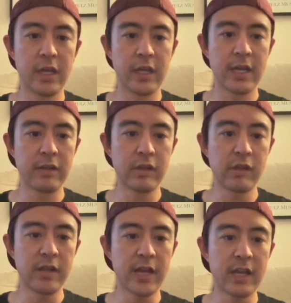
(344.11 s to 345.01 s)
Now, this
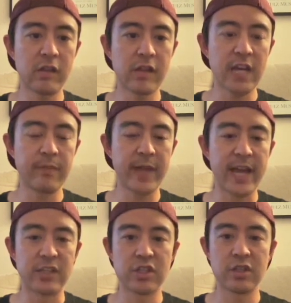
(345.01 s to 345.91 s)
is not an exact
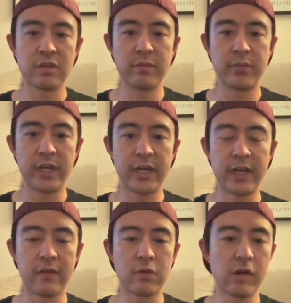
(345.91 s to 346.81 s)
match, but
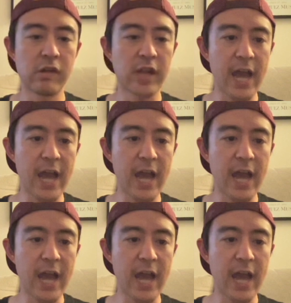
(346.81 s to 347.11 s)
of course,